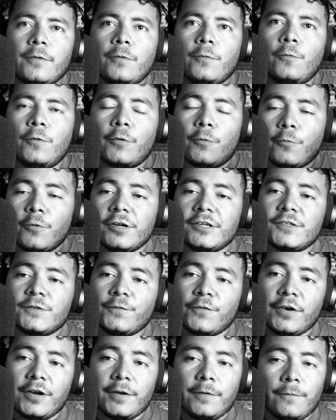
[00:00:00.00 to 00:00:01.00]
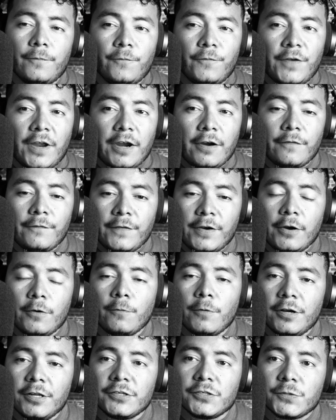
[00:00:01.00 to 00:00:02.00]
what works for it very, very
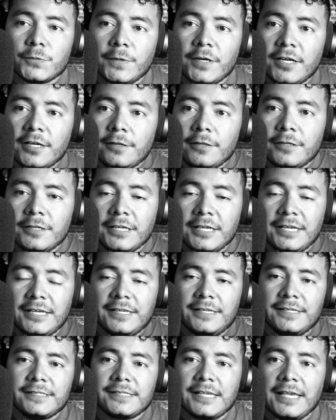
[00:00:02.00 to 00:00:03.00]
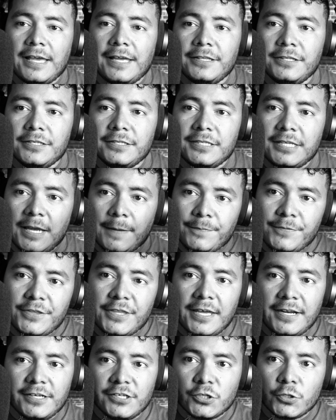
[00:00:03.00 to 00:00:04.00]
well as well is the depth
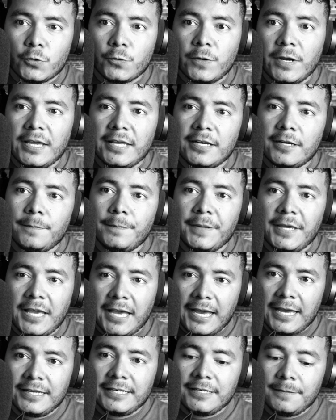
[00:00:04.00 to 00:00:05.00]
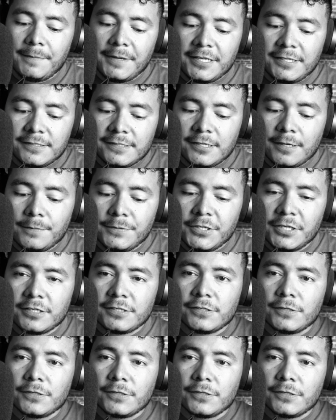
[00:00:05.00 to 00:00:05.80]
that is created behind the main subject.